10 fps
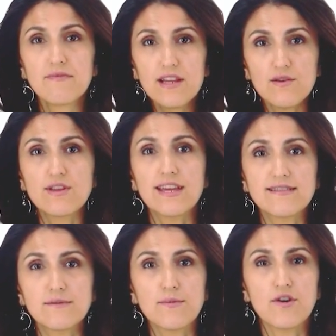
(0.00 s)

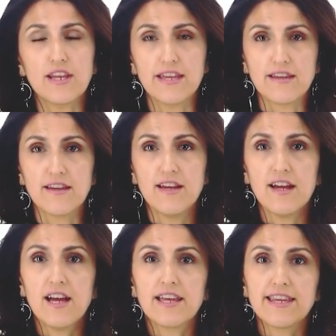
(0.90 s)
O'tkazib oling.
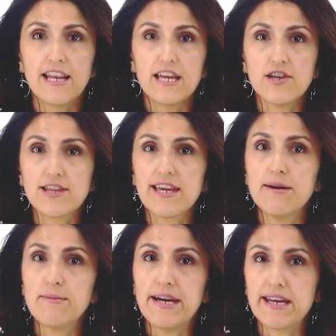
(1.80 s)

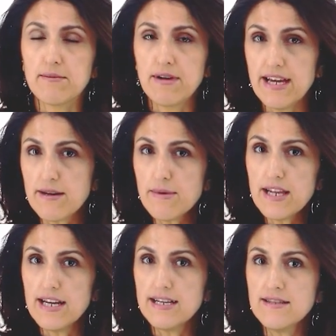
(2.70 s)
Kelayotgan bayramlar
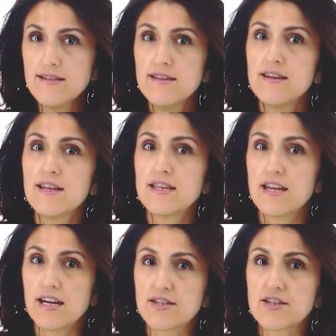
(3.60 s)
bilan
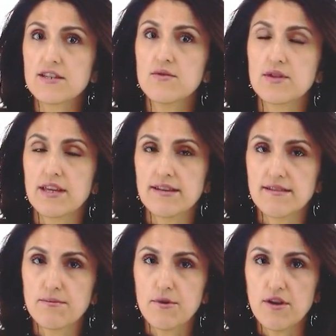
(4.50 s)
yaxshi
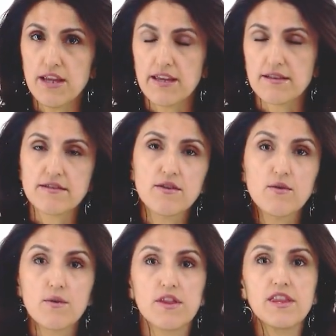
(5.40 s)
o'tkazib oling.
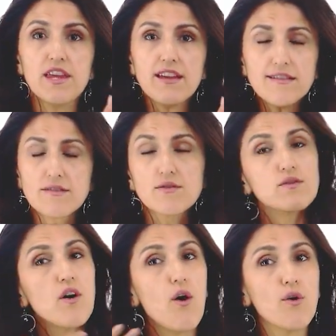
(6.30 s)
So, these
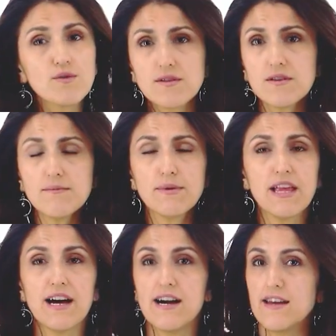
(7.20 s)
two also
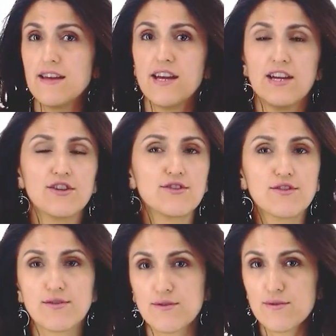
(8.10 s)
apply
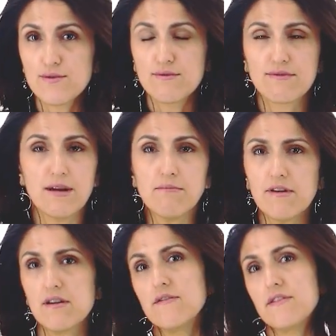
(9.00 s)
to number
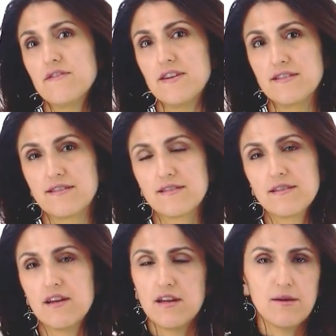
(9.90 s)
of events,
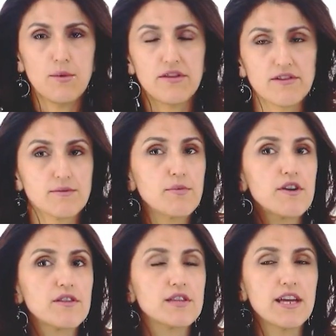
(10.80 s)
whether it's
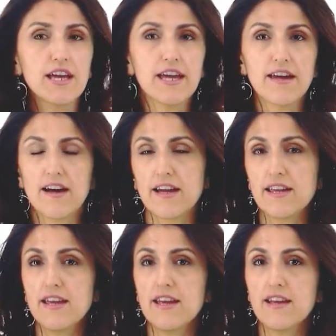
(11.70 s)
birthday,
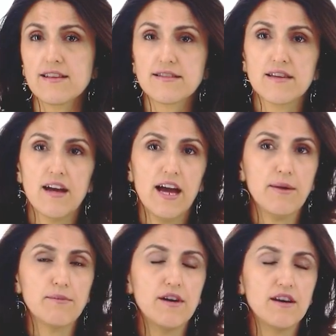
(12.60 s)
Eid,
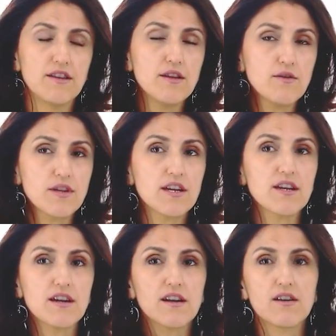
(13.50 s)
New
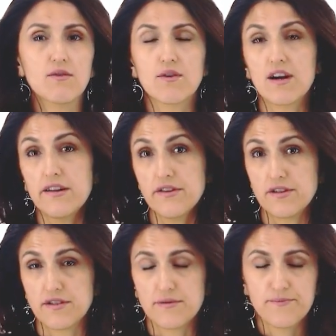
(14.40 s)
Year, or others.